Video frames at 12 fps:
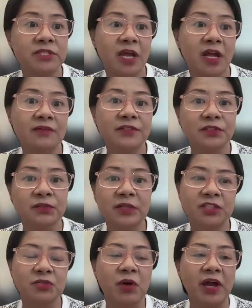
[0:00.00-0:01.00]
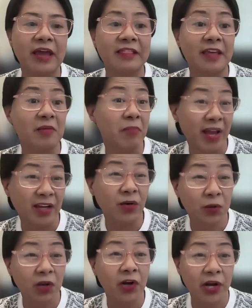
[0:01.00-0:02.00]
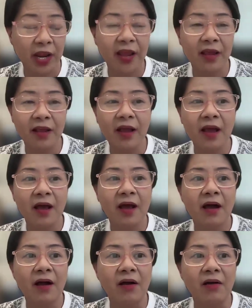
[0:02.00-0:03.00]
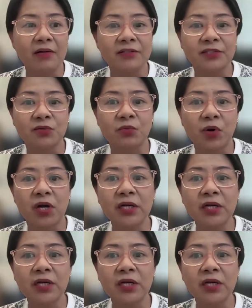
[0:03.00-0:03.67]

themselves. So that's why I think micro learning also